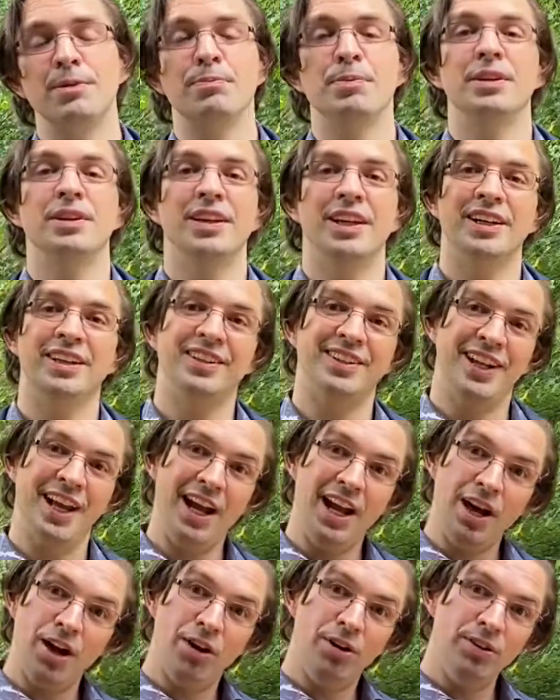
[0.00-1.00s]
But like
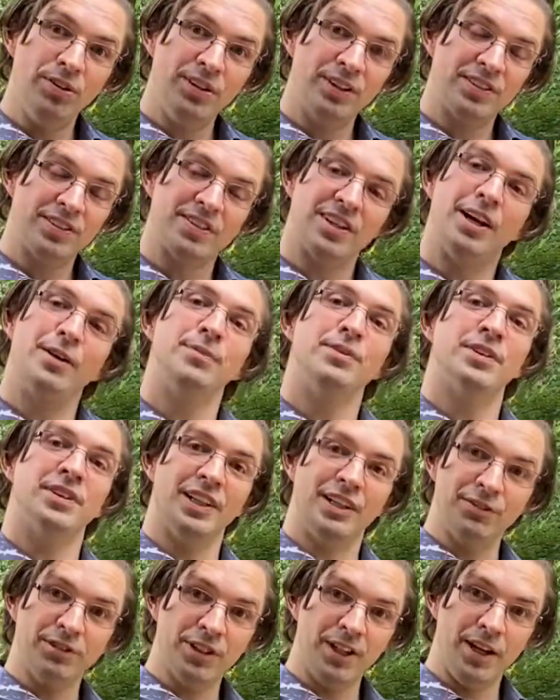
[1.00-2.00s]
now, it's time to
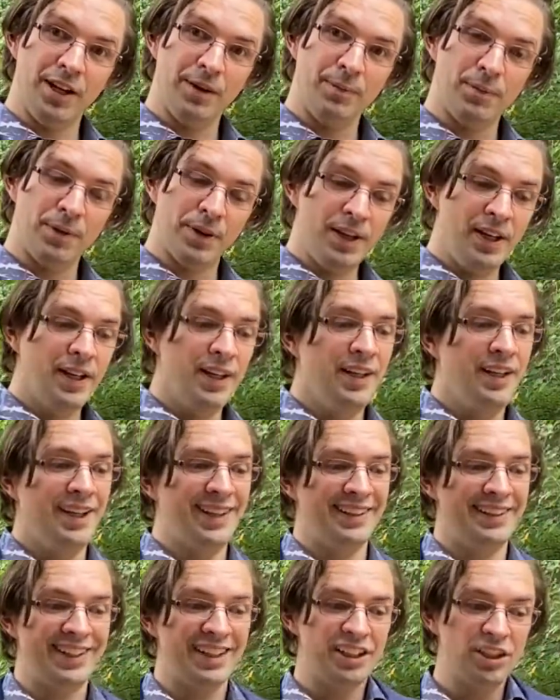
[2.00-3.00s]
level up
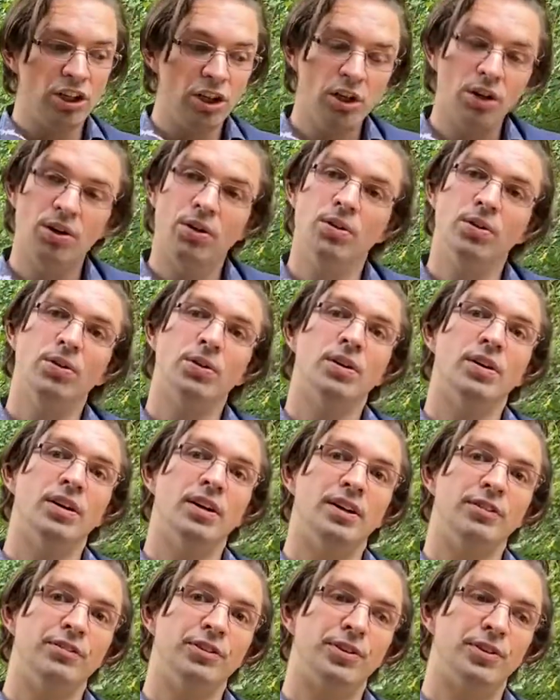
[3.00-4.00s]
and let go
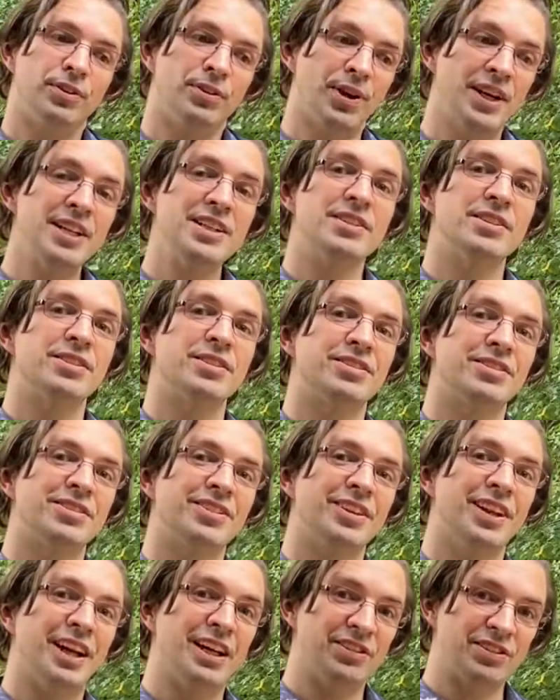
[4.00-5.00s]
of your greatness
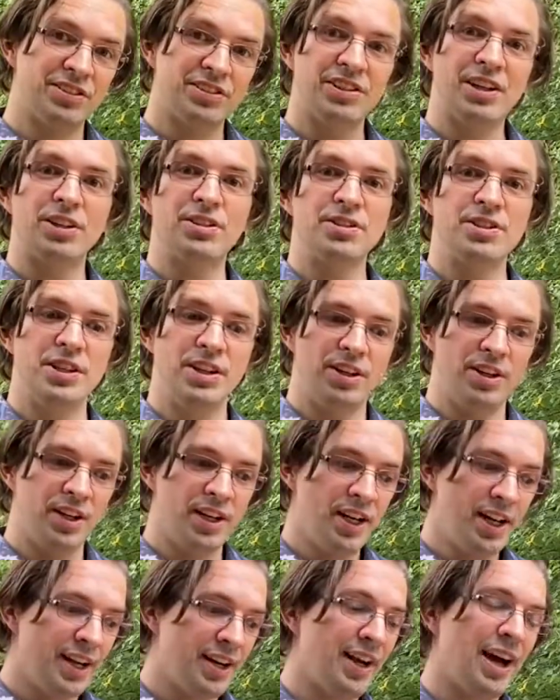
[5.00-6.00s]
as a secretary
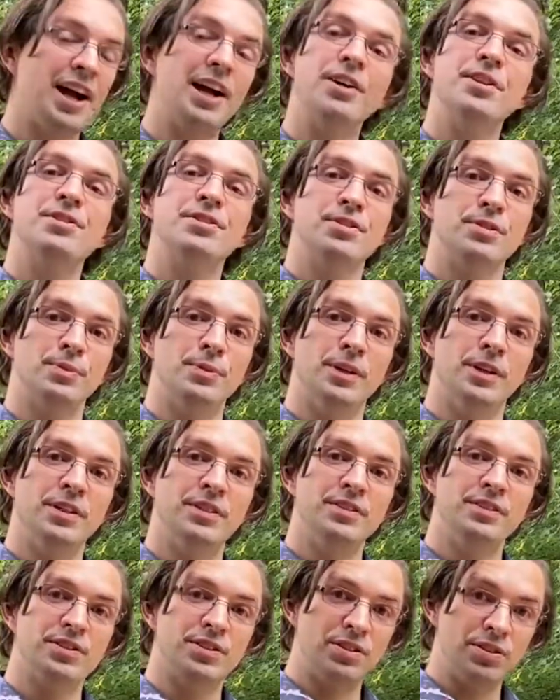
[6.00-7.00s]
and hire someone
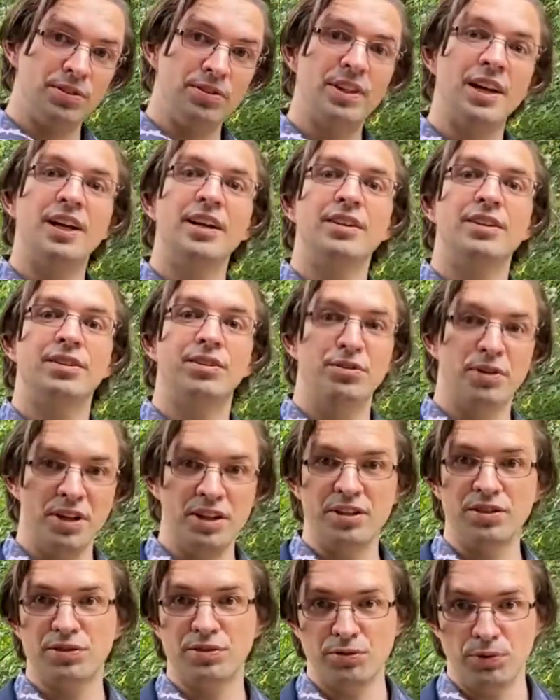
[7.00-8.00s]
to do that
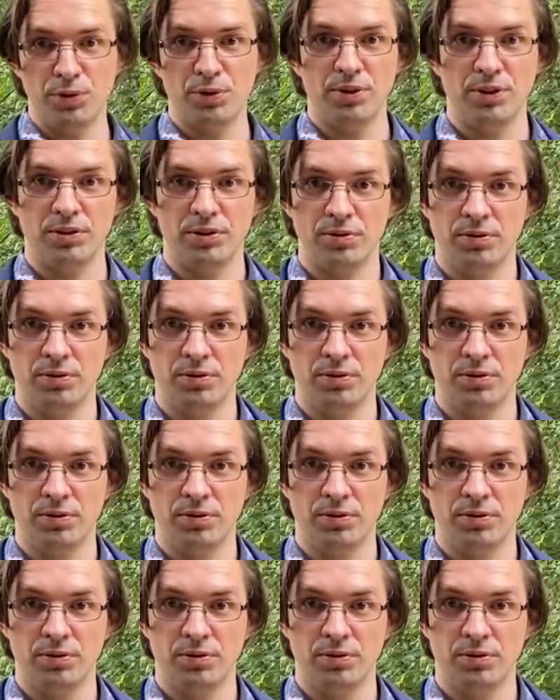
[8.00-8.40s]
greatness for you.